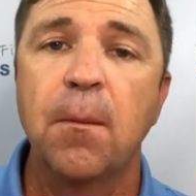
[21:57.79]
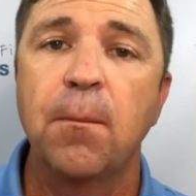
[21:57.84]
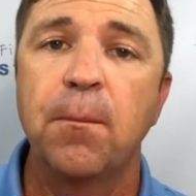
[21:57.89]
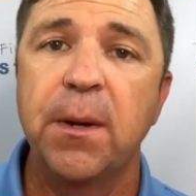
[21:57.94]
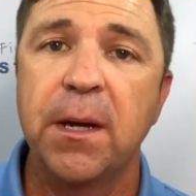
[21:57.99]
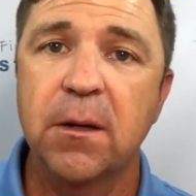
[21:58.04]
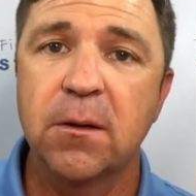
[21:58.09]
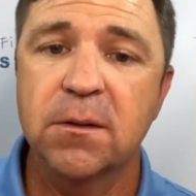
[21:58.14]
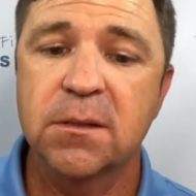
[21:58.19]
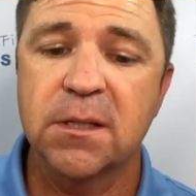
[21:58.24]

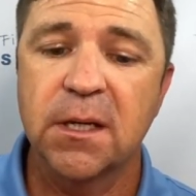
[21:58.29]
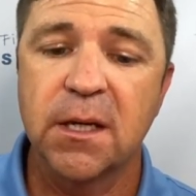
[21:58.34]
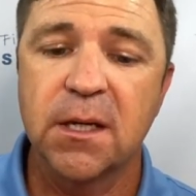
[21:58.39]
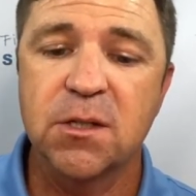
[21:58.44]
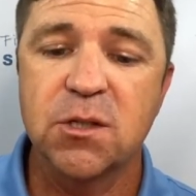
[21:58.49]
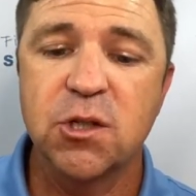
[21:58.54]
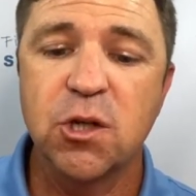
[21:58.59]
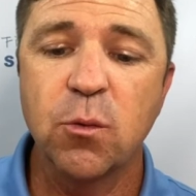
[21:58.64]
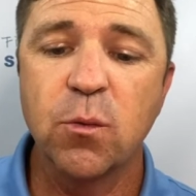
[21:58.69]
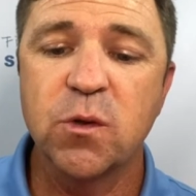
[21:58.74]
Peter
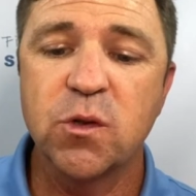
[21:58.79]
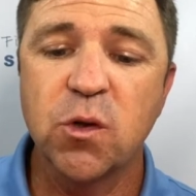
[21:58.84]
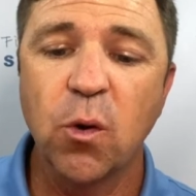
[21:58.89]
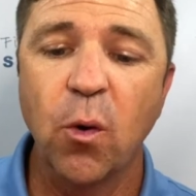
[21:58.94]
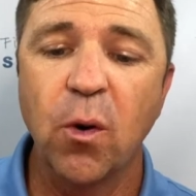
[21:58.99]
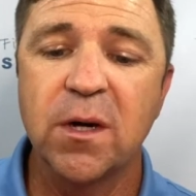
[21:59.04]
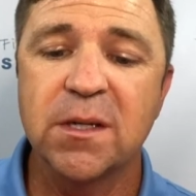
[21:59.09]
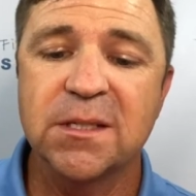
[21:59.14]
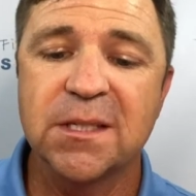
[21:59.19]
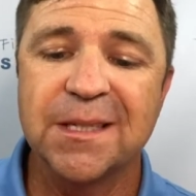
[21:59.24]
says, you
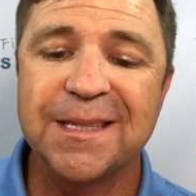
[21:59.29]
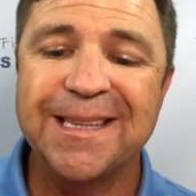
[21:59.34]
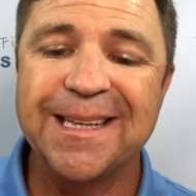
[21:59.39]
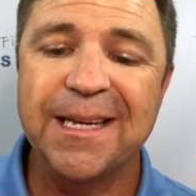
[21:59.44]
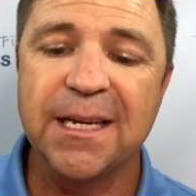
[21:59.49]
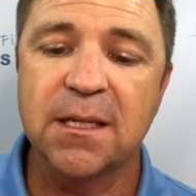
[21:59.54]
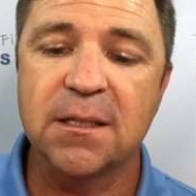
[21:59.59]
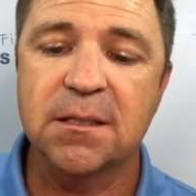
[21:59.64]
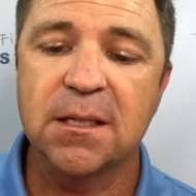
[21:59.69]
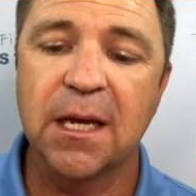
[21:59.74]
rejoice in
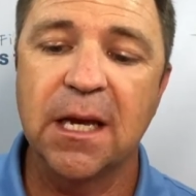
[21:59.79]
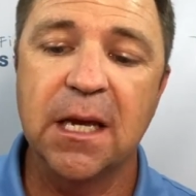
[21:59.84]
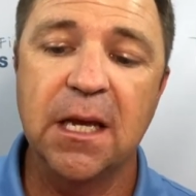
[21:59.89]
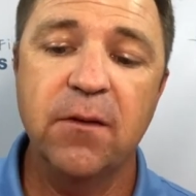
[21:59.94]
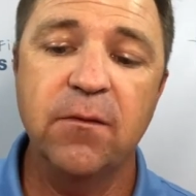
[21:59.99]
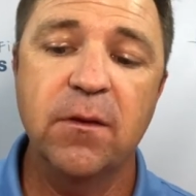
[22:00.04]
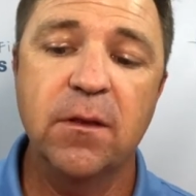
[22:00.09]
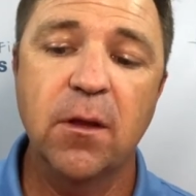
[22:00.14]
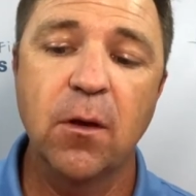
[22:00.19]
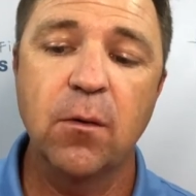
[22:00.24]
this,
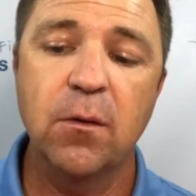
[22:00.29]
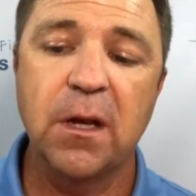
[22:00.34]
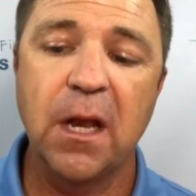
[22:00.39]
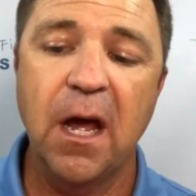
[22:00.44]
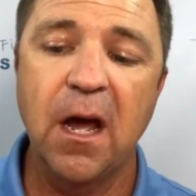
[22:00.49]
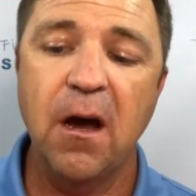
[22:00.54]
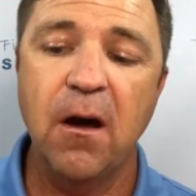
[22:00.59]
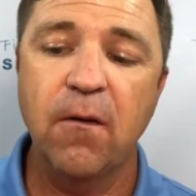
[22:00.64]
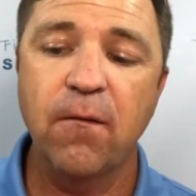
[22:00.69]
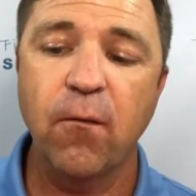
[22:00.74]
even though
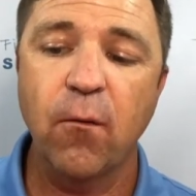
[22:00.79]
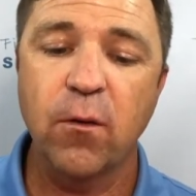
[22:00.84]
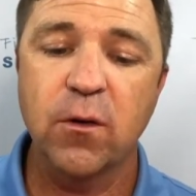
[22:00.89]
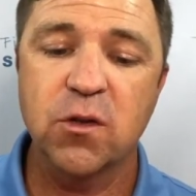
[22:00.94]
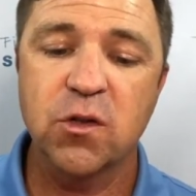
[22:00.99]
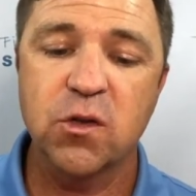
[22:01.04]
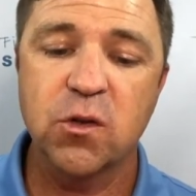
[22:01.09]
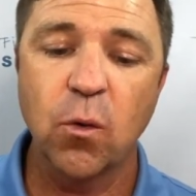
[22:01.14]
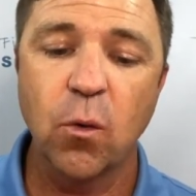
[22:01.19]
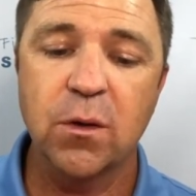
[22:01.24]
now for a
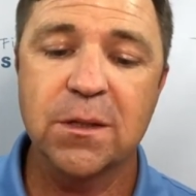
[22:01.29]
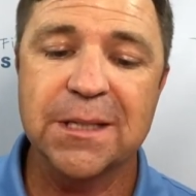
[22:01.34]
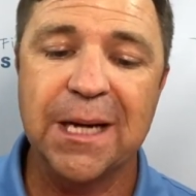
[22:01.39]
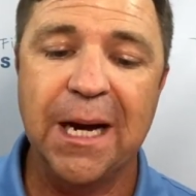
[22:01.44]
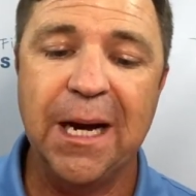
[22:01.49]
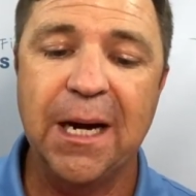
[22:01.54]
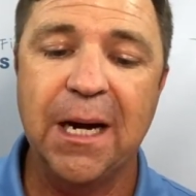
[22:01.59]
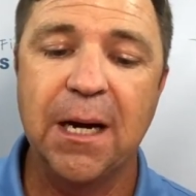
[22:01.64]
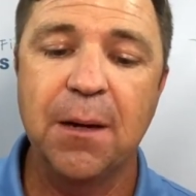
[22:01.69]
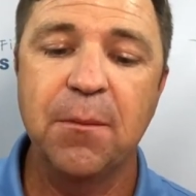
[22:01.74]
short
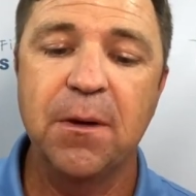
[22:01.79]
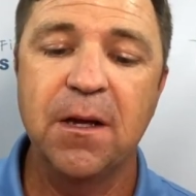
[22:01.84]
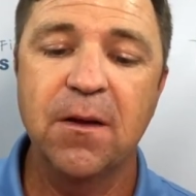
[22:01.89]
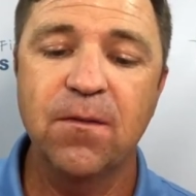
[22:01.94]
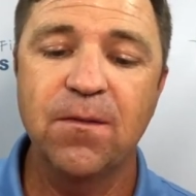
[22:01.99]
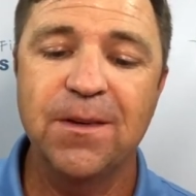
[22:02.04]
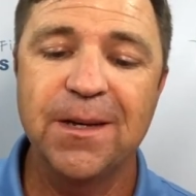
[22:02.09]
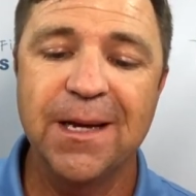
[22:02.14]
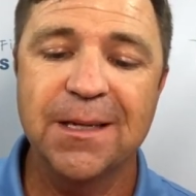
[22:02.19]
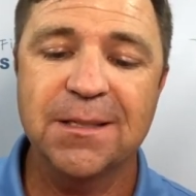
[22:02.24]
time,
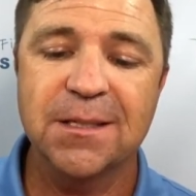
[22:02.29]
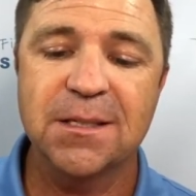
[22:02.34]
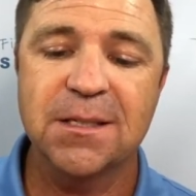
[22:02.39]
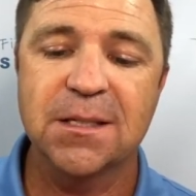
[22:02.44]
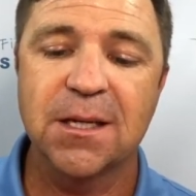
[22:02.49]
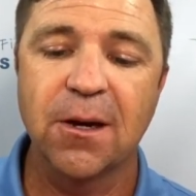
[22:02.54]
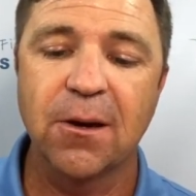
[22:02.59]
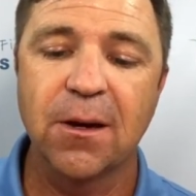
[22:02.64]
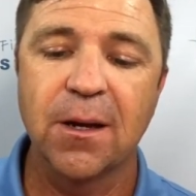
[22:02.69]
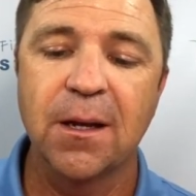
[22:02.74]
if
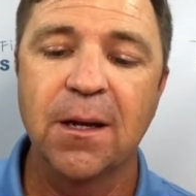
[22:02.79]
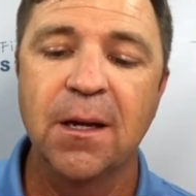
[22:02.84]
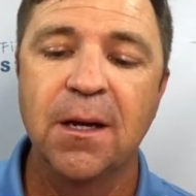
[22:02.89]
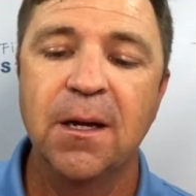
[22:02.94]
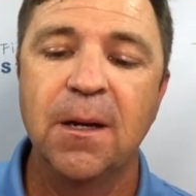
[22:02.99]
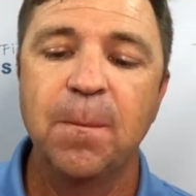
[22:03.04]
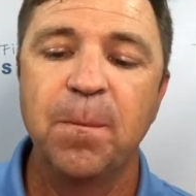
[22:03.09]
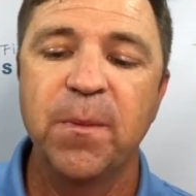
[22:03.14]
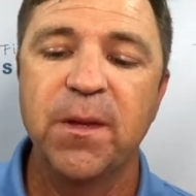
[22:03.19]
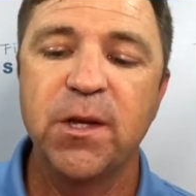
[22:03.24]
necessary,
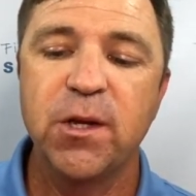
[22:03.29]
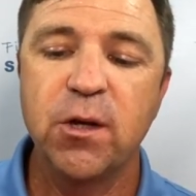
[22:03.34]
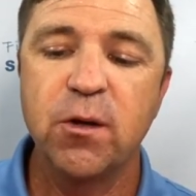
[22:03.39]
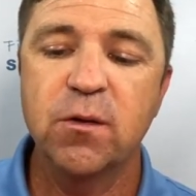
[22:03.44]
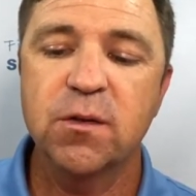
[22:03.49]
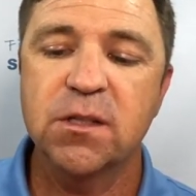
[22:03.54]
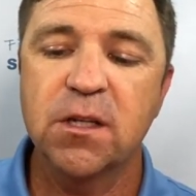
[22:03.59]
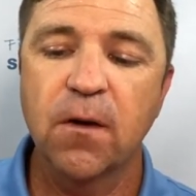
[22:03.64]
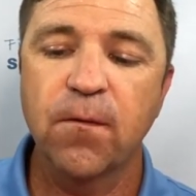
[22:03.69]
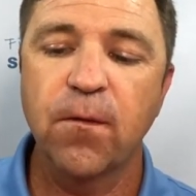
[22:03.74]
you
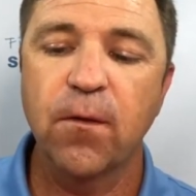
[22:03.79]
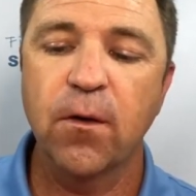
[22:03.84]
suffer